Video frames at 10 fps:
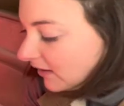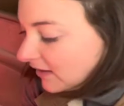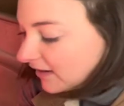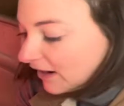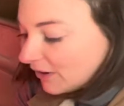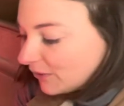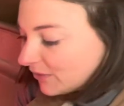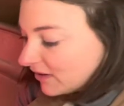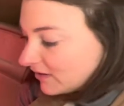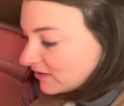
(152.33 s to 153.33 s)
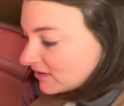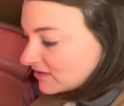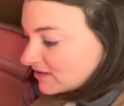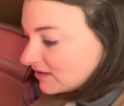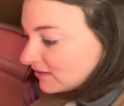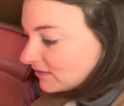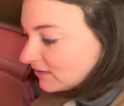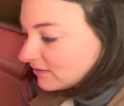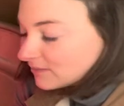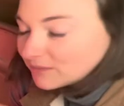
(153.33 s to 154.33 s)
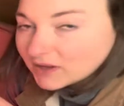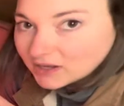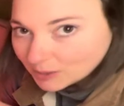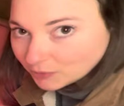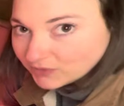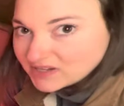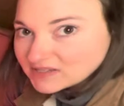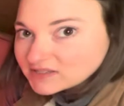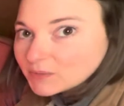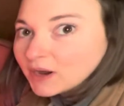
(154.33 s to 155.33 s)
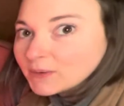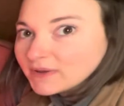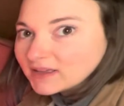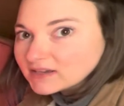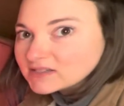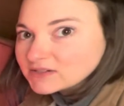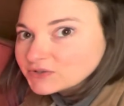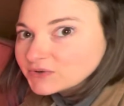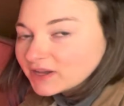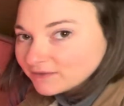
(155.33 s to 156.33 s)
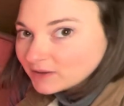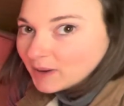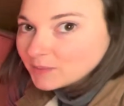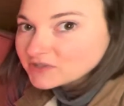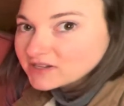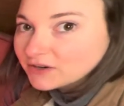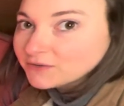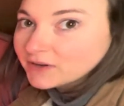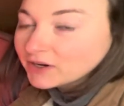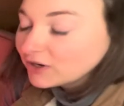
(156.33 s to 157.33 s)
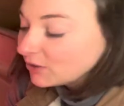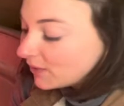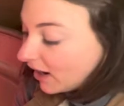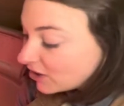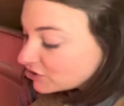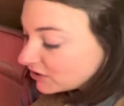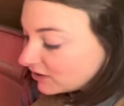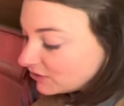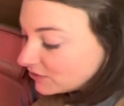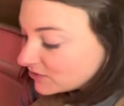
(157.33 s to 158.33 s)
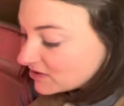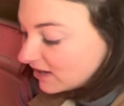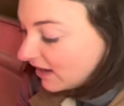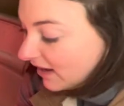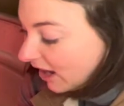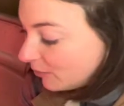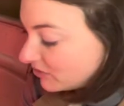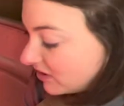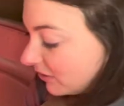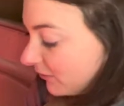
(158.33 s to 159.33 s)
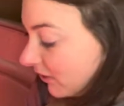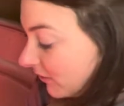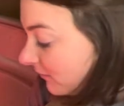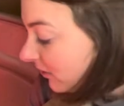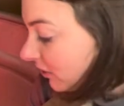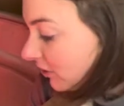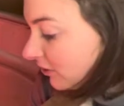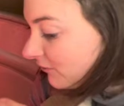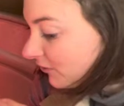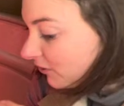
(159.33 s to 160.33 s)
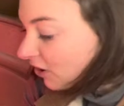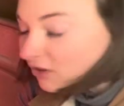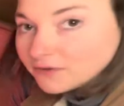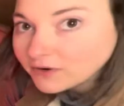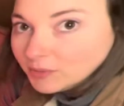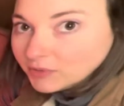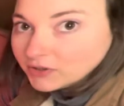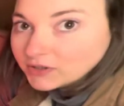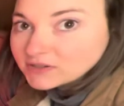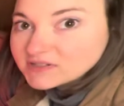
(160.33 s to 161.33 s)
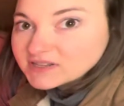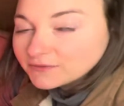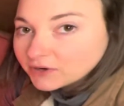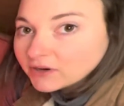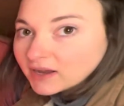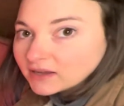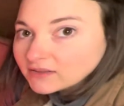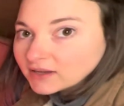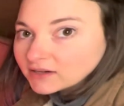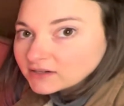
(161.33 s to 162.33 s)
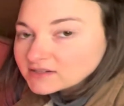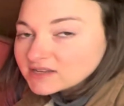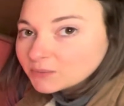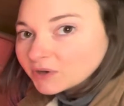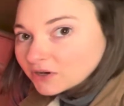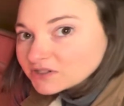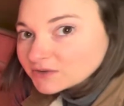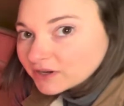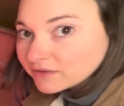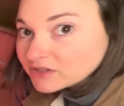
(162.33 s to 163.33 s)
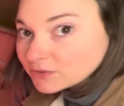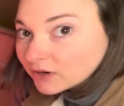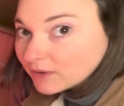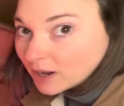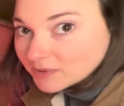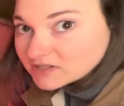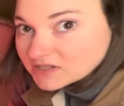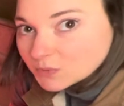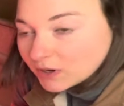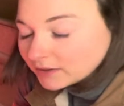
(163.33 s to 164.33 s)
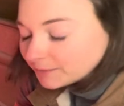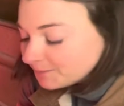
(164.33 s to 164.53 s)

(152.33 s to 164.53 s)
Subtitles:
Now there's a couple reasons why we like to give them apple cider vinegar. We actually use apple cider vinegar for all of our birds, even our egg layers, and we also give it to our rabbits as well.